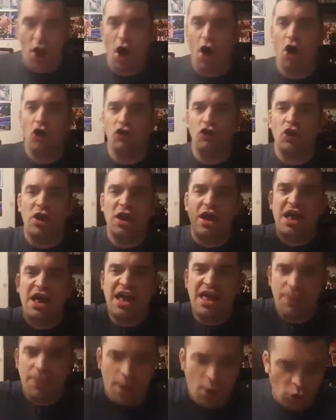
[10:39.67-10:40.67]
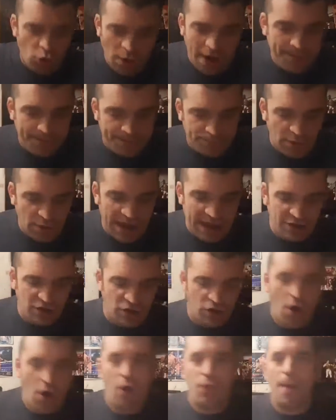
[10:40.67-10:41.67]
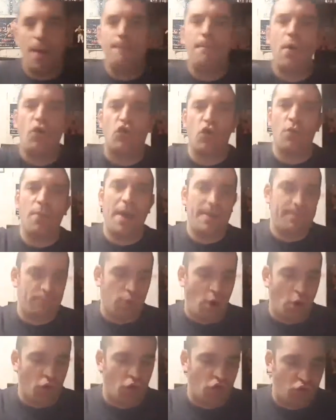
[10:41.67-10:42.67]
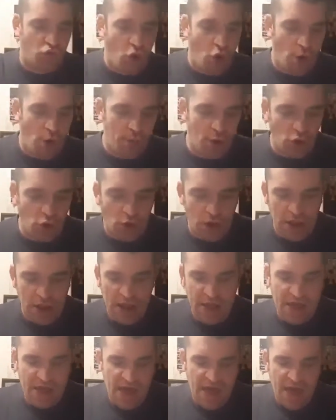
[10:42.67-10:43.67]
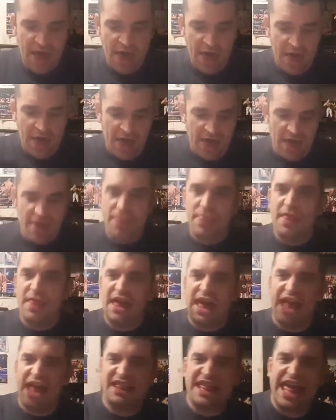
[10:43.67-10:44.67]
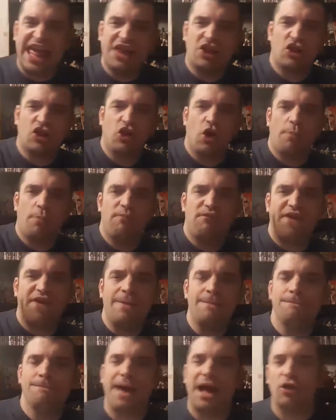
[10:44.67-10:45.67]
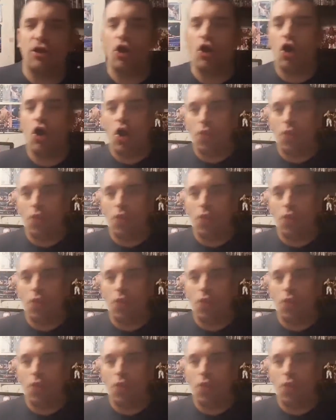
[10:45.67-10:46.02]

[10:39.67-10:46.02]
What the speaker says: on the Red Brand, the Muslim Man Braun Strowman. It's his club, Finn Balor,